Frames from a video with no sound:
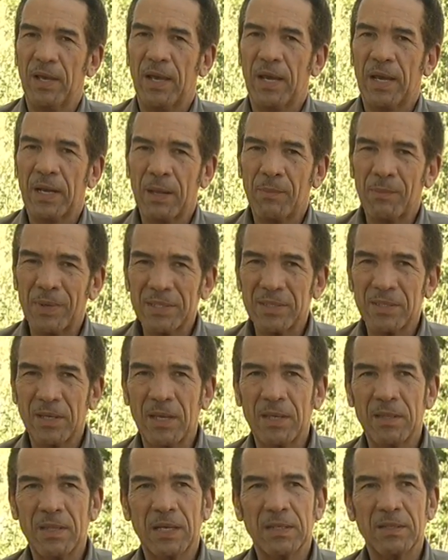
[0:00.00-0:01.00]
And I must
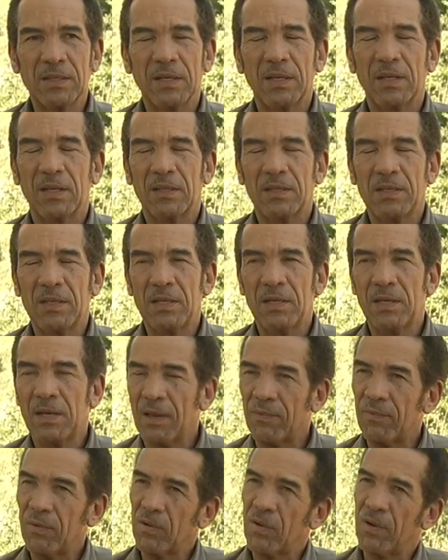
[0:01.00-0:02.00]
say that the
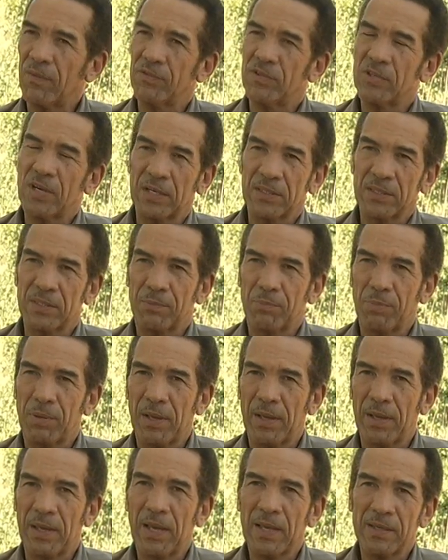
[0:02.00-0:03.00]
level of drug
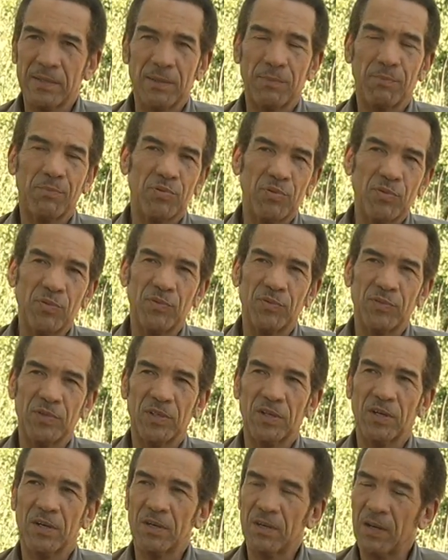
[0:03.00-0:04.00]
supply has improved
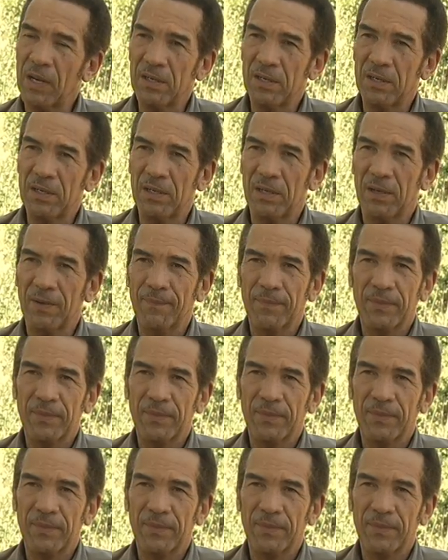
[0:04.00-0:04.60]
greatly